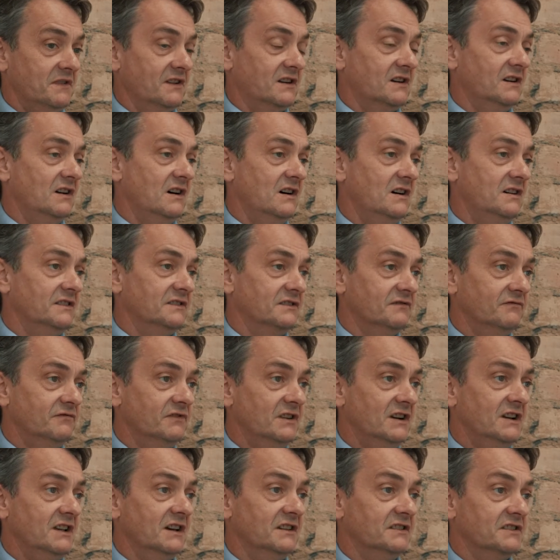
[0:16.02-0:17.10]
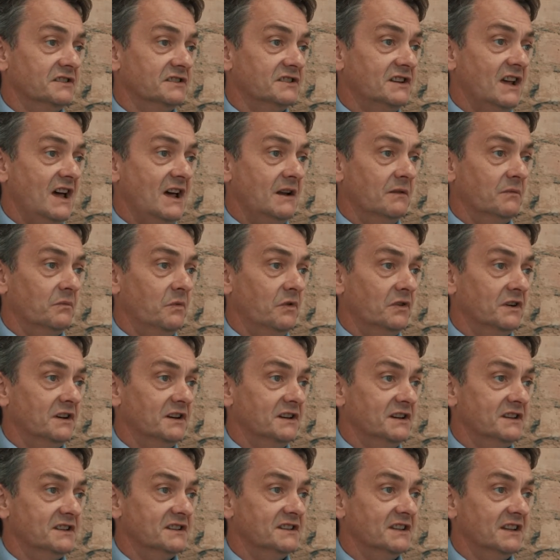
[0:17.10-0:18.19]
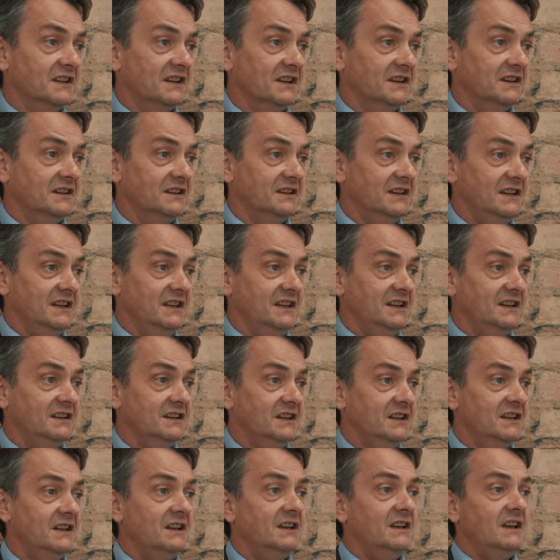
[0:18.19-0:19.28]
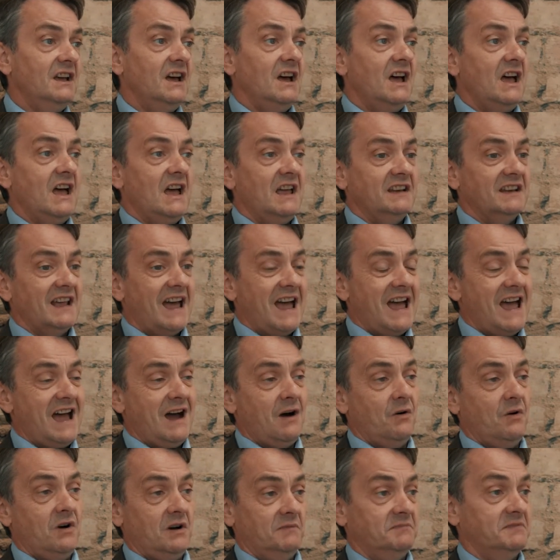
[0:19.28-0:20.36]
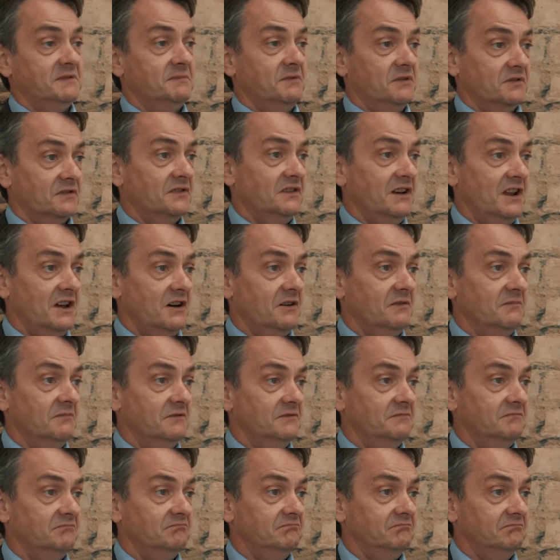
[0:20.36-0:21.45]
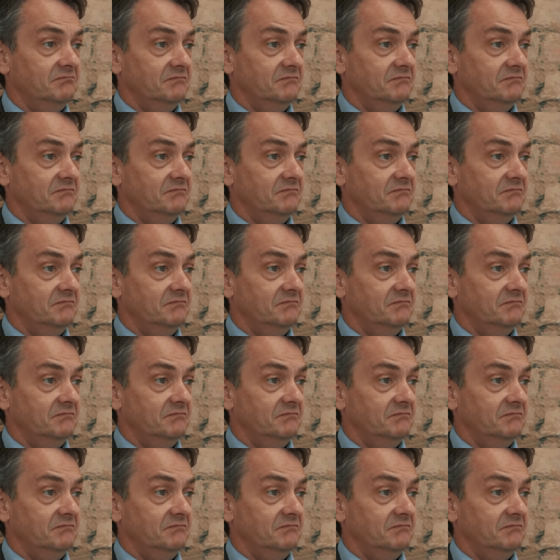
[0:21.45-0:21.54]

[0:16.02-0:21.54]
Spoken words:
the client to really understand what it is they're going to need and how HubSpot can help them